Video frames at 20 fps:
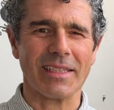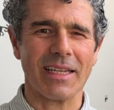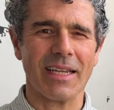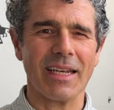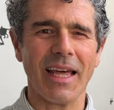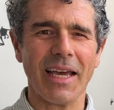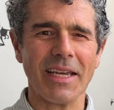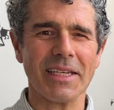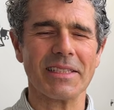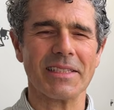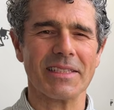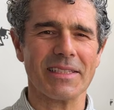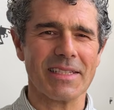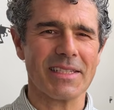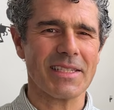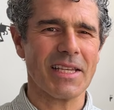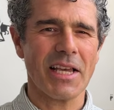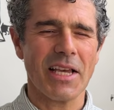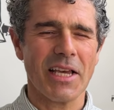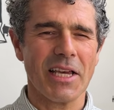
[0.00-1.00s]
I liked
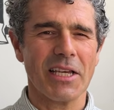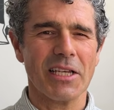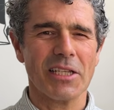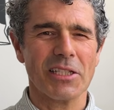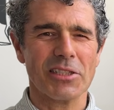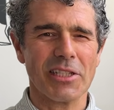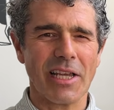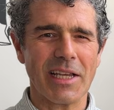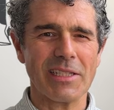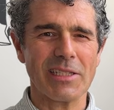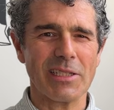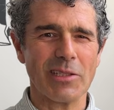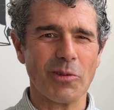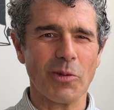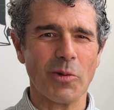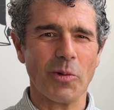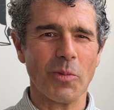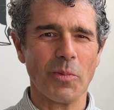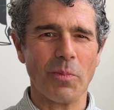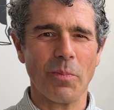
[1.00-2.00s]
this
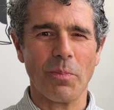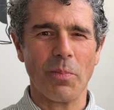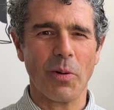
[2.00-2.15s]
gentle,